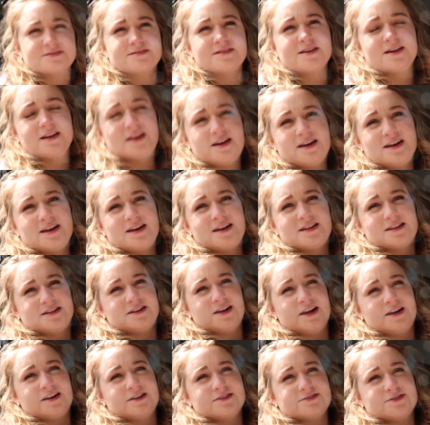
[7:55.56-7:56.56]
The
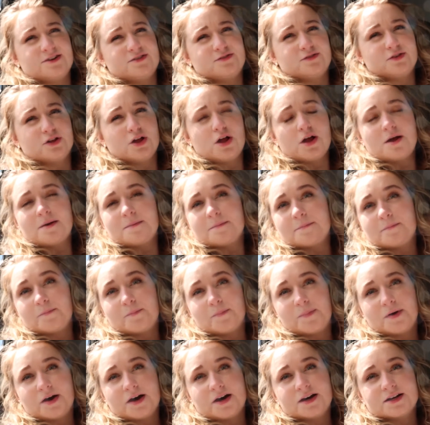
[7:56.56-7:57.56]
lighting's awful.
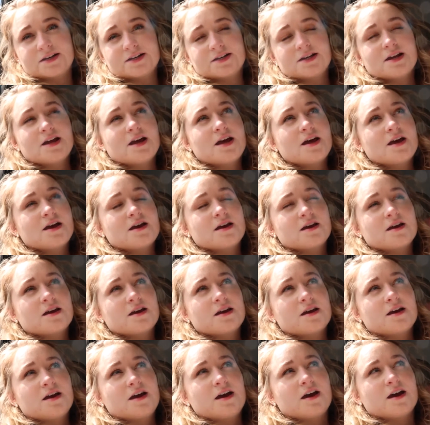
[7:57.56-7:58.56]
But
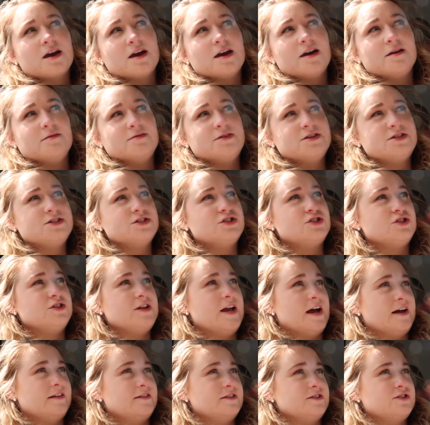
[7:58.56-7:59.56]
this is
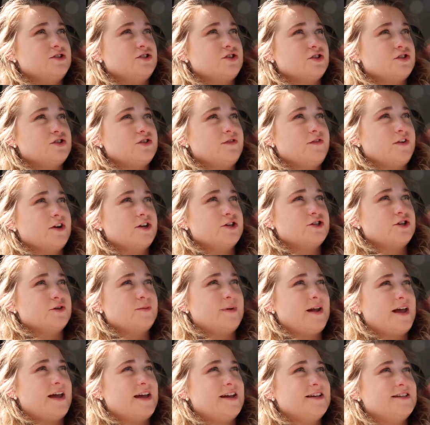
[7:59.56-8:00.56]
just the furniture
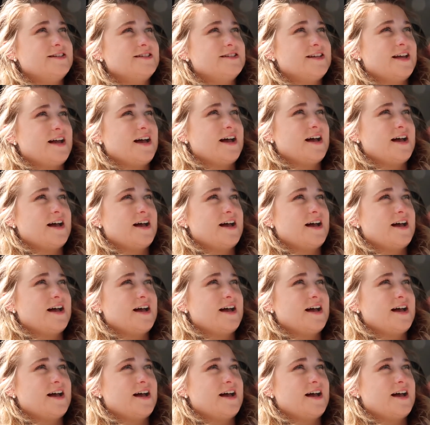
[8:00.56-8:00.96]
place,